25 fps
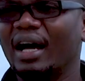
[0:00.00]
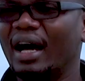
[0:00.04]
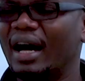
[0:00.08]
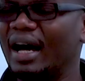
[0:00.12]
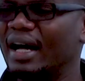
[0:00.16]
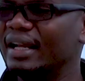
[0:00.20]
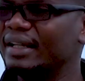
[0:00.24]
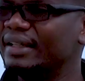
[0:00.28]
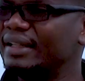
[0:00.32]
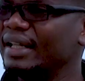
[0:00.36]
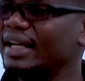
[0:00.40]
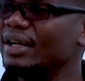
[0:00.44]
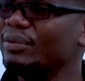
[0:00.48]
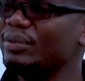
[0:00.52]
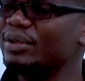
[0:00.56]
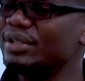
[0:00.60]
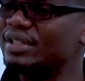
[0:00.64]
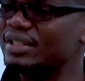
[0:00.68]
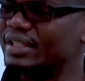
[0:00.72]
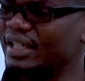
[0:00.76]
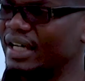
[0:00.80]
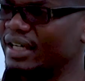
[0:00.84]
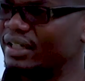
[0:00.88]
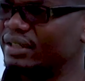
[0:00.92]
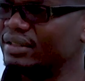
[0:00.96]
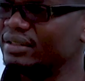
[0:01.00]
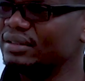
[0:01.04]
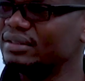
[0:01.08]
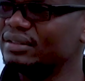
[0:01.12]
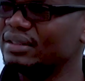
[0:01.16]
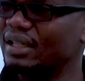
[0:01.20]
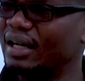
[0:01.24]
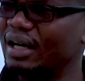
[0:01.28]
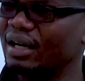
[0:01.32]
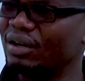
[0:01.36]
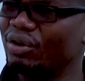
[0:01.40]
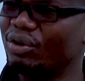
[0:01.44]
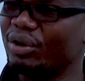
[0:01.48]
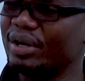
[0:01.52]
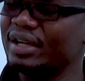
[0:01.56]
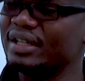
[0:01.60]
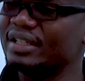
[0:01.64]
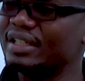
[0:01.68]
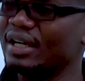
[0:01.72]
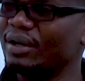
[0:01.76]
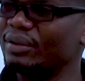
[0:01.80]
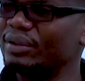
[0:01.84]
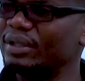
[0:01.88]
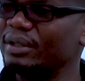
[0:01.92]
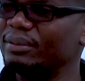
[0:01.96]
and then we start going
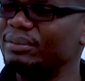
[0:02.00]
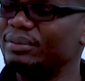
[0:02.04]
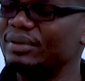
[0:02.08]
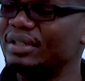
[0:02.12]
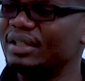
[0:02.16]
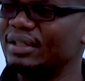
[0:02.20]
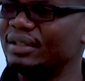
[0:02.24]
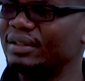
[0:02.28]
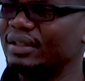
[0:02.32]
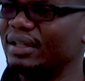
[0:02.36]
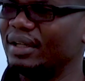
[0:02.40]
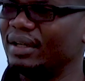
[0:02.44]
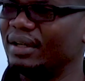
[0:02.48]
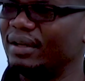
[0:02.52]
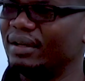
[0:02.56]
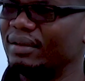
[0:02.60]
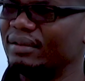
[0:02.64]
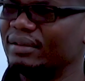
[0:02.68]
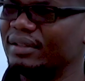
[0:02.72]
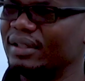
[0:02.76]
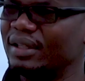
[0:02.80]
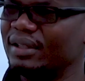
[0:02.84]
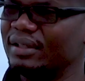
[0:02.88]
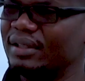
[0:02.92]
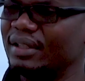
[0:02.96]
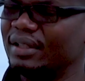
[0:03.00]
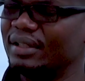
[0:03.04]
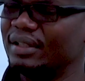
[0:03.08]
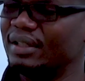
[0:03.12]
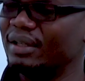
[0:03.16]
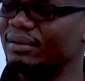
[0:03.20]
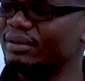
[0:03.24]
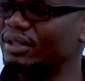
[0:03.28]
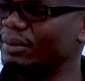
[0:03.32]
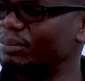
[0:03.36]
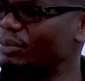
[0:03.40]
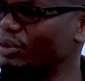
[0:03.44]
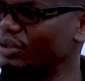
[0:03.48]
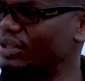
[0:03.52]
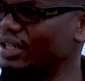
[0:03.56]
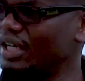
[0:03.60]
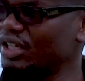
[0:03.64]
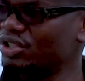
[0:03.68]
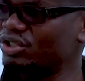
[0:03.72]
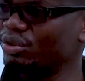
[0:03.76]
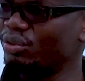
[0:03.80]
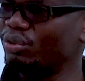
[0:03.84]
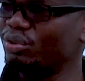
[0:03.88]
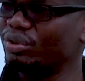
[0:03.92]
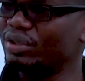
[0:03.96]
down, the
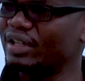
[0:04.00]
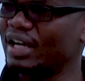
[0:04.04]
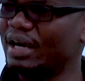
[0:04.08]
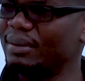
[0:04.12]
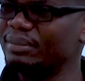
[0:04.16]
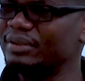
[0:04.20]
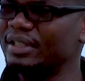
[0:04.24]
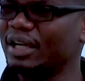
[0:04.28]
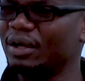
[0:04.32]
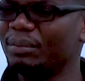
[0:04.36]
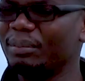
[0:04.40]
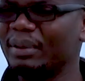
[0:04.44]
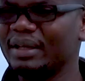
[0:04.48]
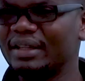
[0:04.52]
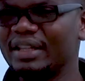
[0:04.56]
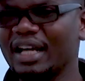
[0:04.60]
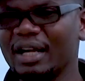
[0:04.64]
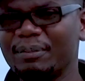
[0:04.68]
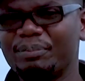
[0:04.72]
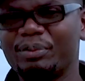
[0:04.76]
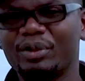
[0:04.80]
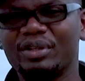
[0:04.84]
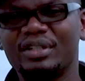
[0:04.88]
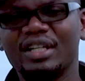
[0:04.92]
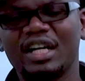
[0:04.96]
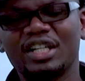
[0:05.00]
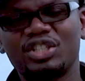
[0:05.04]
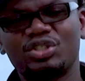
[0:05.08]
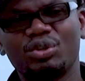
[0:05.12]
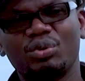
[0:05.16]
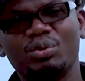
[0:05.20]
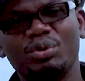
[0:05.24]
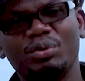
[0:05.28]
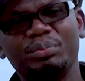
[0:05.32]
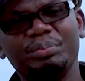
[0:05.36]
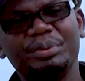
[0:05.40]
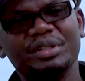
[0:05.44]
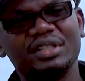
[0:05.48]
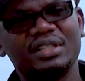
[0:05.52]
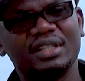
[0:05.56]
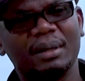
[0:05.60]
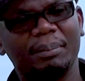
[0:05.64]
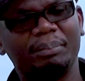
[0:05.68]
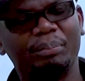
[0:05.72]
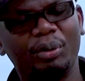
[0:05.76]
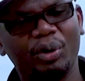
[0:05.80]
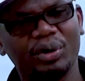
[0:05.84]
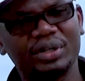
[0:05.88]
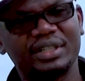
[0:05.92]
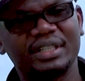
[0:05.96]
production will come down. But that production will be
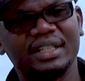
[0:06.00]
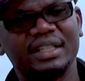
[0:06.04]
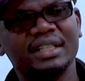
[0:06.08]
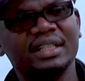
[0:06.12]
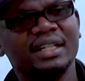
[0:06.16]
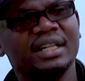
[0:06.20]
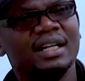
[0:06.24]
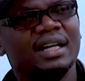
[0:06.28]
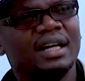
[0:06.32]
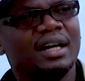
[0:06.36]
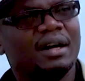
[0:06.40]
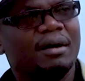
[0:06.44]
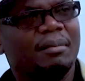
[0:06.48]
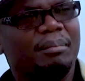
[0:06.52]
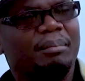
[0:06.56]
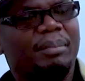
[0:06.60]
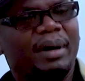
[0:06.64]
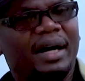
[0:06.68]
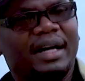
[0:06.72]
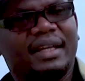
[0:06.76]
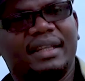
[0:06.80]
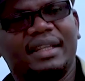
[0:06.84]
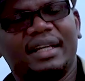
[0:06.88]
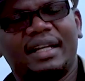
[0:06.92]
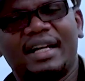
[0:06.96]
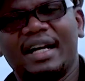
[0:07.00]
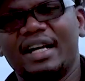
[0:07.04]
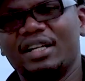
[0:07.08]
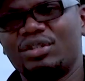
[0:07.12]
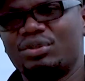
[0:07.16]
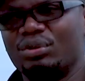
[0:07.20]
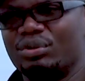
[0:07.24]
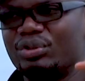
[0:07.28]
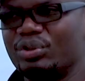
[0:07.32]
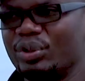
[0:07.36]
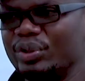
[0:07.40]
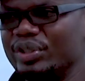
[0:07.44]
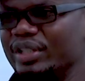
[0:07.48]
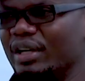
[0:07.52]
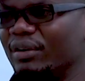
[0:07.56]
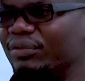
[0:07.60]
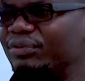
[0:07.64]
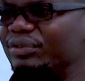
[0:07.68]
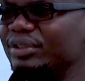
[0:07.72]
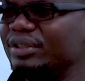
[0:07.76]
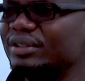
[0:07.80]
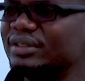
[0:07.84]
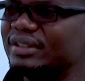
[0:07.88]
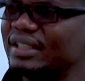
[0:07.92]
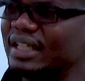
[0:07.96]
supported by the Kaiso-Tonya
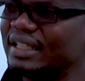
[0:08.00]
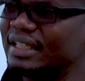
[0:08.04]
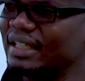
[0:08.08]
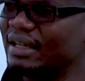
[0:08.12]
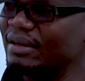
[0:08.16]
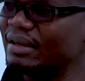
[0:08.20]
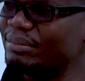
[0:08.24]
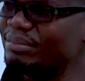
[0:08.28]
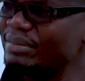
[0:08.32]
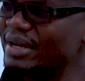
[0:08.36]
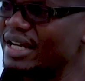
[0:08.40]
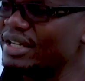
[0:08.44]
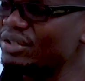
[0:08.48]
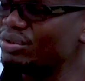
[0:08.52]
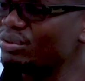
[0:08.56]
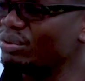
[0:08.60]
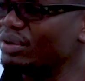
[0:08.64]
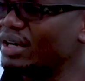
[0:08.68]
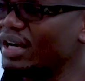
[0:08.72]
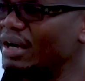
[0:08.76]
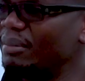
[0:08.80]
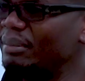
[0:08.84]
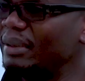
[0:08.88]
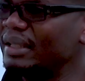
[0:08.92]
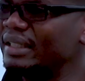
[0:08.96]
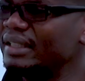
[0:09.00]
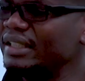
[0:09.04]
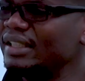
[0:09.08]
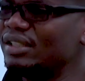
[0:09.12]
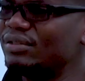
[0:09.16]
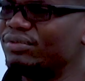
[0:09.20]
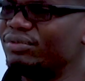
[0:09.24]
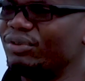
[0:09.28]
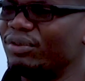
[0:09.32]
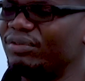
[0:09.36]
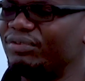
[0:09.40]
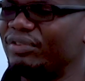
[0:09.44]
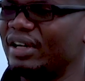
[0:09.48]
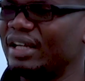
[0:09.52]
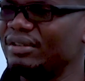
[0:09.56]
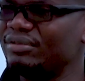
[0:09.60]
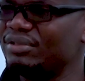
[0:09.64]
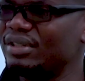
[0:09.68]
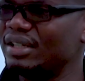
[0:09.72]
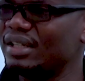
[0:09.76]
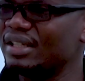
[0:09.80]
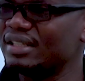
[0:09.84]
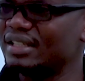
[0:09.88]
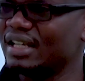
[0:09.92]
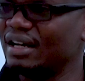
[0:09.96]
fields that are meant to come at least 4 or 5
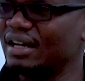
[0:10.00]
years